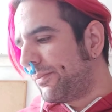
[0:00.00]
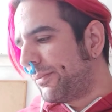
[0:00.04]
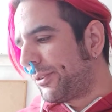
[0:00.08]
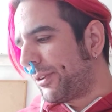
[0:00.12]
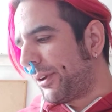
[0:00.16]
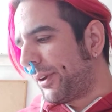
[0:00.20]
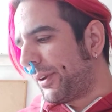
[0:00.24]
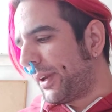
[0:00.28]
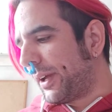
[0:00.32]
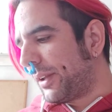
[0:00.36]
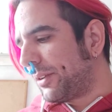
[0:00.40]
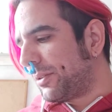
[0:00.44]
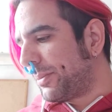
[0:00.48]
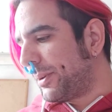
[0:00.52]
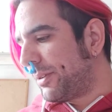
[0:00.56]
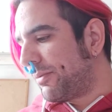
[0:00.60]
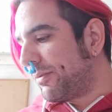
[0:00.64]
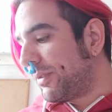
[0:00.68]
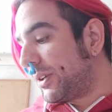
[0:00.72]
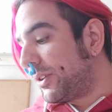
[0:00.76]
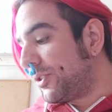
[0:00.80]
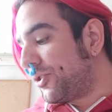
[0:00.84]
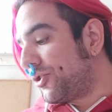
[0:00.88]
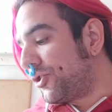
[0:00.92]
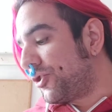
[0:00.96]
Turned out to be
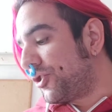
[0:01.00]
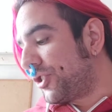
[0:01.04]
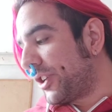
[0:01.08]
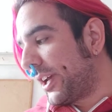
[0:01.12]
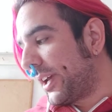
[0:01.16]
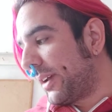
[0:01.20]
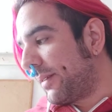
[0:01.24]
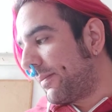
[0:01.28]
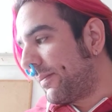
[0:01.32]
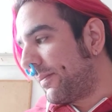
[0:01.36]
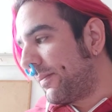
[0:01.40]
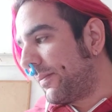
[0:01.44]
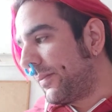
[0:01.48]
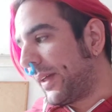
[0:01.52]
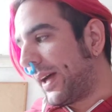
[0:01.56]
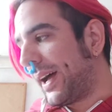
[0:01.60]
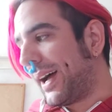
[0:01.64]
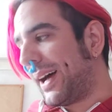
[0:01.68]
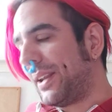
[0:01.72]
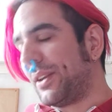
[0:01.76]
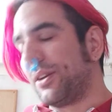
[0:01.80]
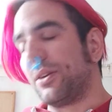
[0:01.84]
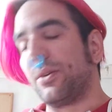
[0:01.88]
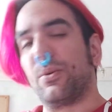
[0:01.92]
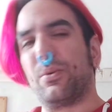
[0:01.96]
really shit. The
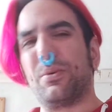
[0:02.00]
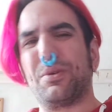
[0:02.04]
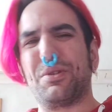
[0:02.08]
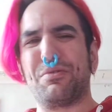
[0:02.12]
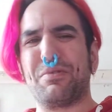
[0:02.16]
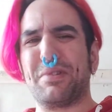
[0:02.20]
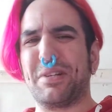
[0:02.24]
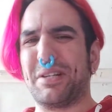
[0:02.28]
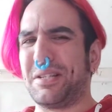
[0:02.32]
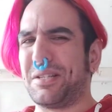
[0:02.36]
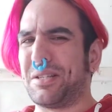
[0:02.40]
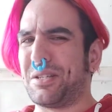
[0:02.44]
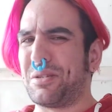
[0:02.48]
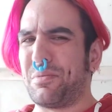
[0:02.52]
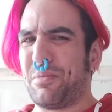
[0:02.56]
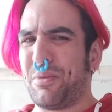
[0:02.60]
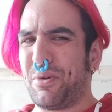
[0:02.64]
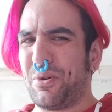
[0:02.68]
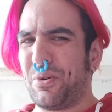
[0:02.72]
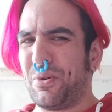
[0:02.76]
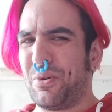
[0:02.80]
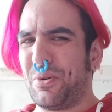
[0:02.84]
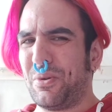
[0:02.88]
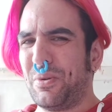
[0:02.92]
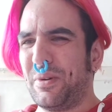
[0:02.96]
handle was really
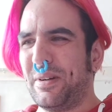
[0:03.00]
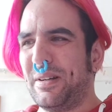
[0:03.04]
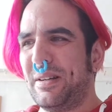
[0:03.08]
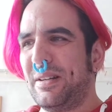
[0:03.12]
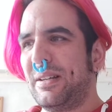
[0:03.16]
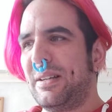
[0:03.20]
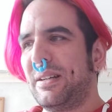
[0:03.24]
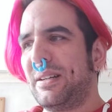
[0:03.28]
small.